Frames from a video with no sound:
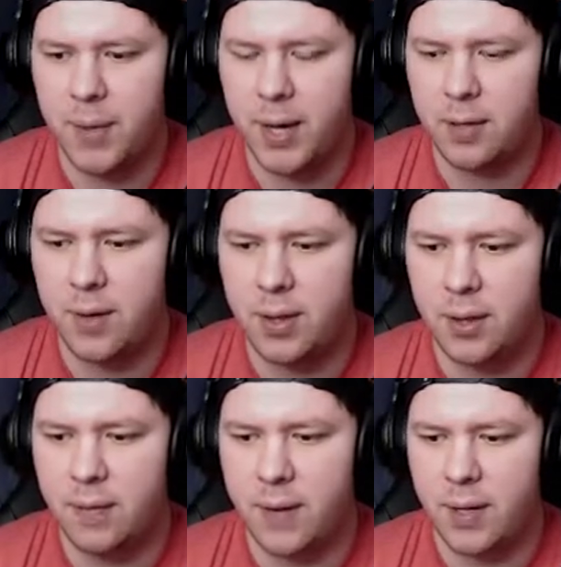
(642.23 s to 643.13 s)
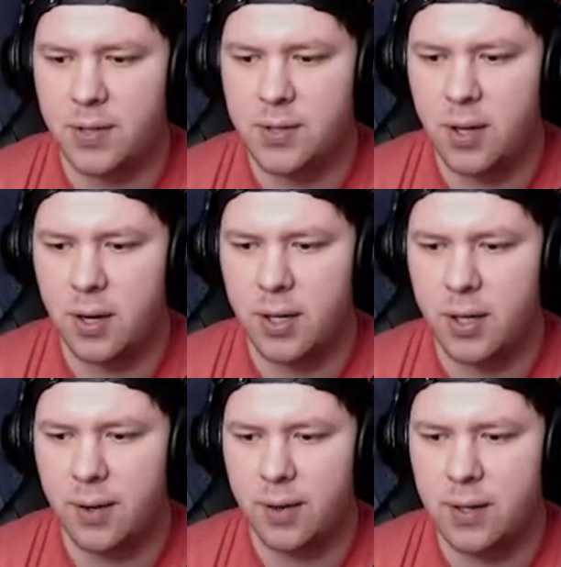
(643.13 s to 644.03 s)
Activate the effect,
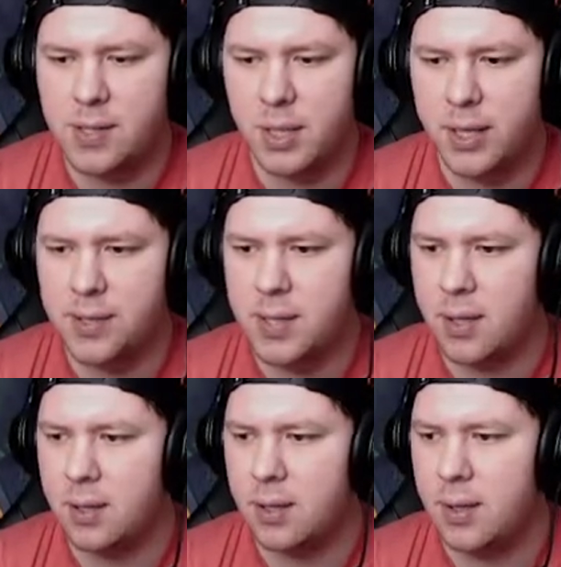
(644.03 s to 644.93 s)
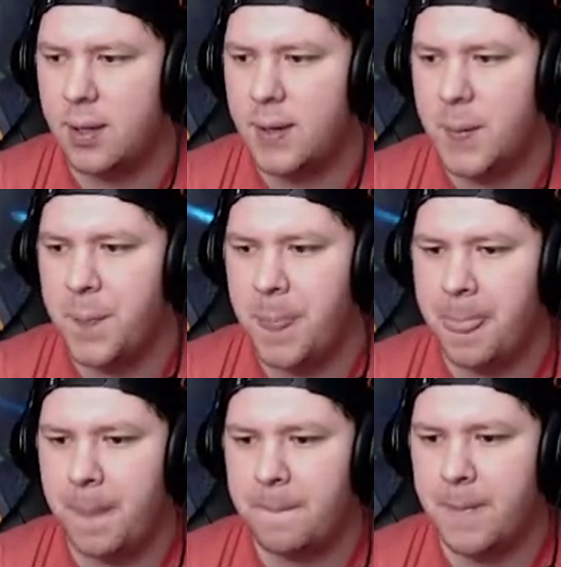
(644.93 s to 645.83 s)
discarding the Celestia.
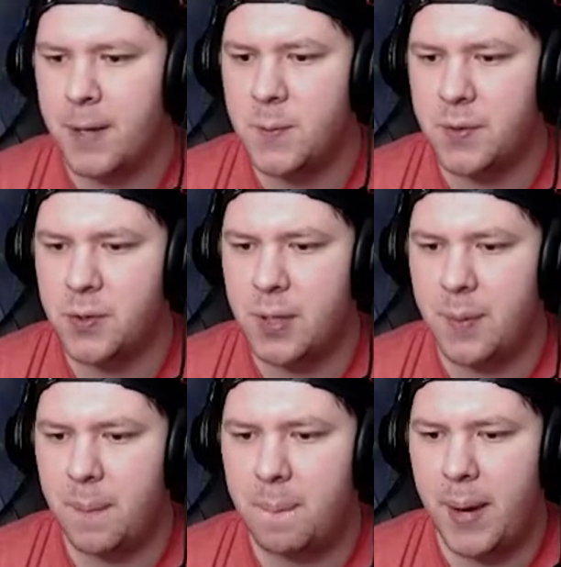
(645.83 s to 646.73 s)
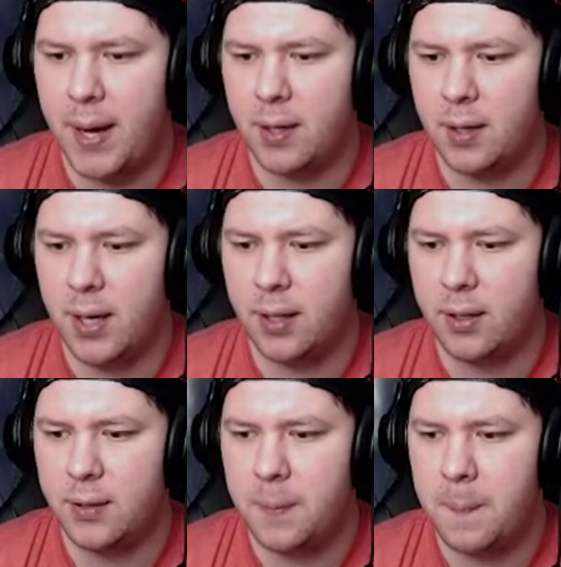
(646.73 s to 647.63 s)
Special summon back a Lyla.